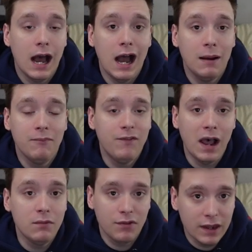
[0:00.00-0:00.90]
I'm
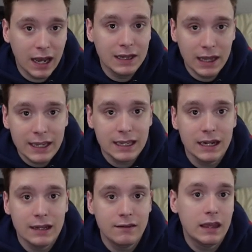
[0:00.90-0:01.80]
fine with it. I like it.
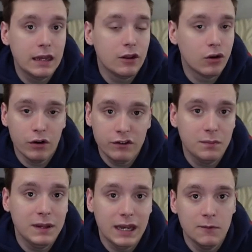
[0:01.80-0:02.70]
It encourages
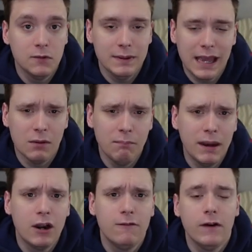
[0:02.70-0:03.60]
me. It helps me out. I'm
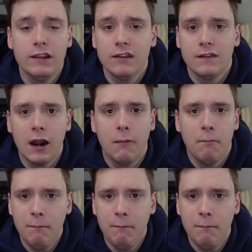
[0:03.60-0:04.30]
paraphrasing there.